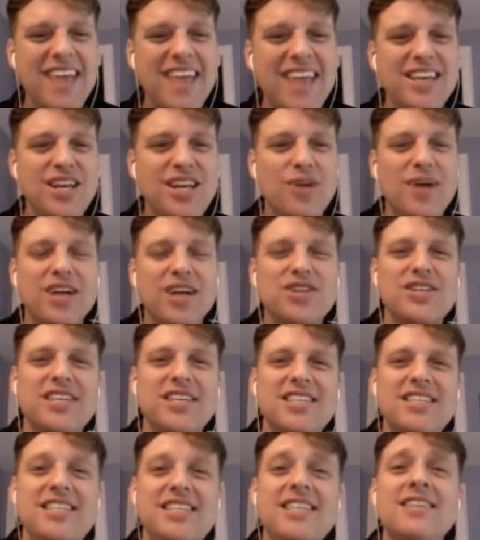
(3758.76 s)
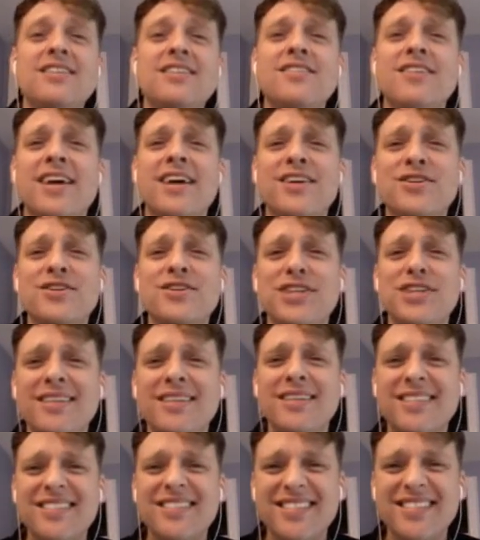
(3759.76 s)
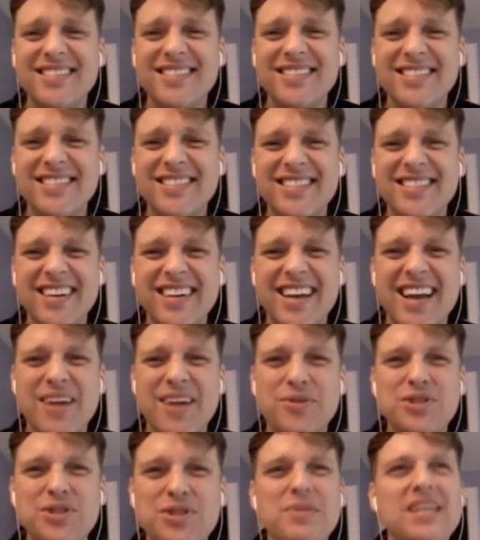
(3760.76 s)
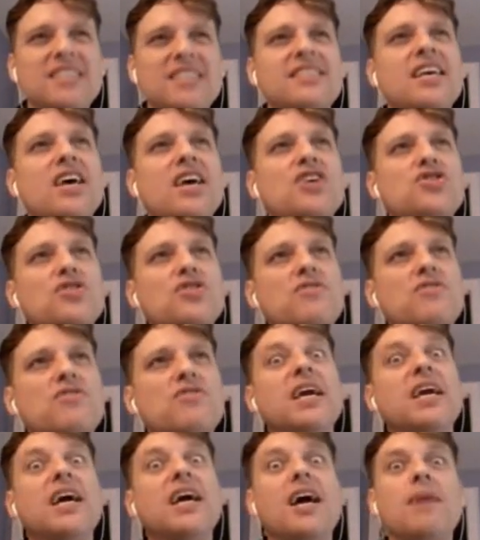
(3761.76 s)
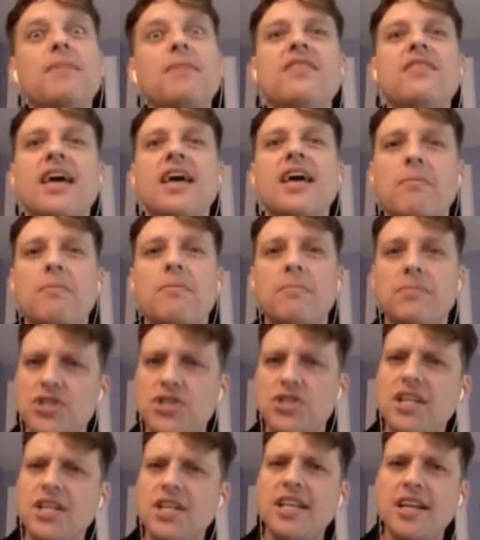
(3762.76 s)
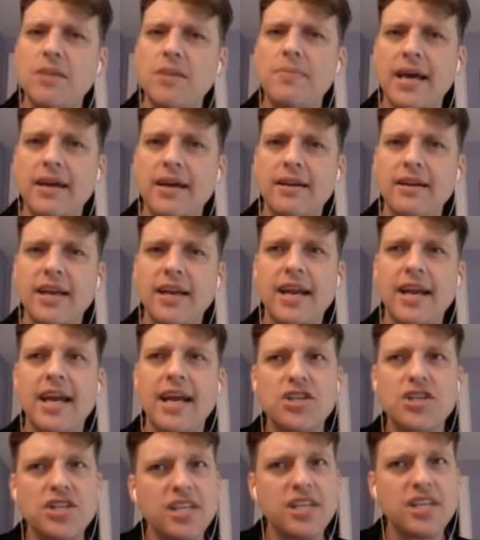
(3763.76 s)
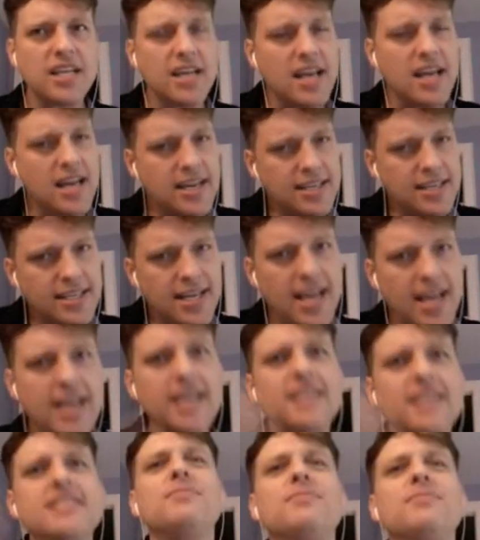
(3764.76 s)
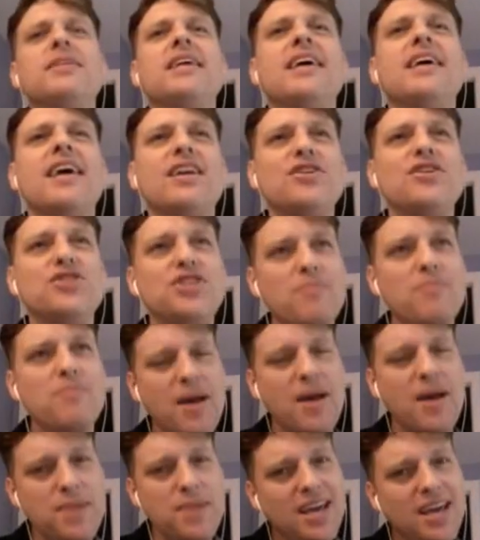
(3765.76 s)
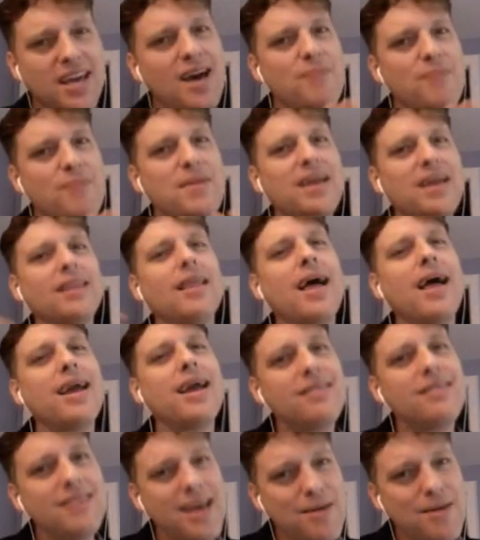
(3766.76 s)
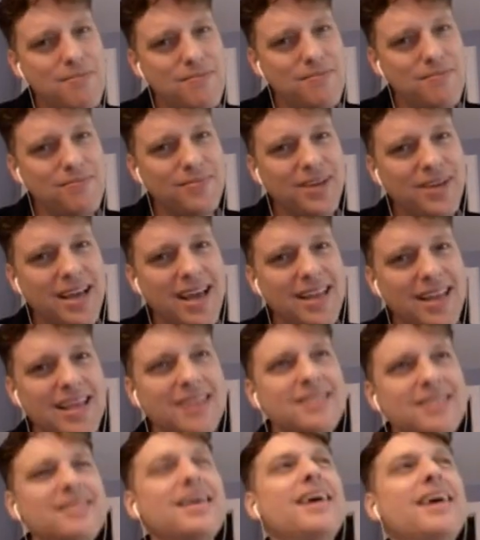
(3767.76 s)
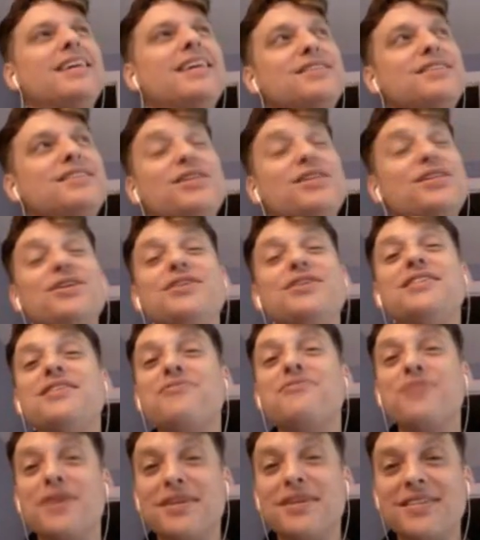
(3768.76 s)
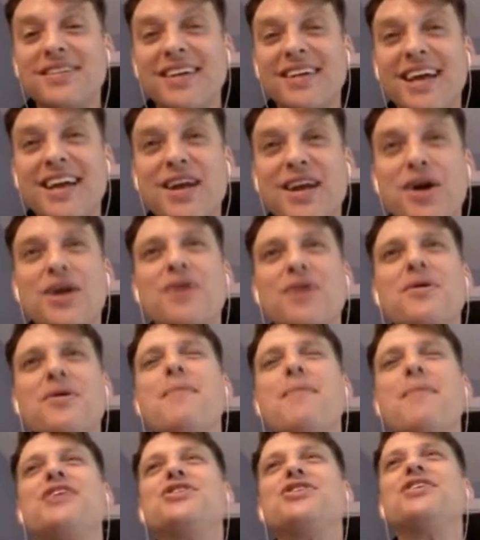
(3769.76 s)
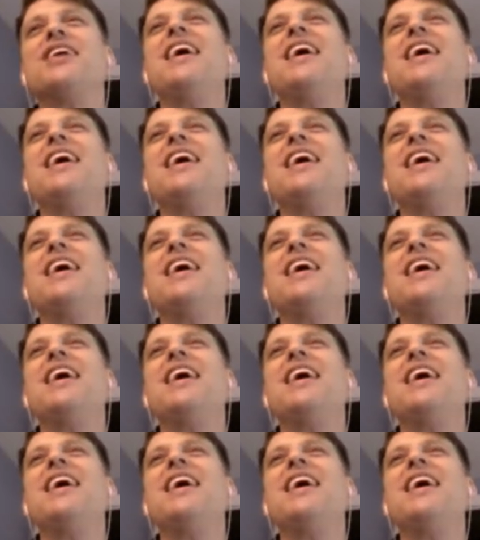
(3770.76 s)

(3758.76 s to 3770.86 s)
and then you actually steal their energy okay which means sort of becoming them just a little bit and actually taking some of that energy by becoming like them okay that's that's a little different okay now imagine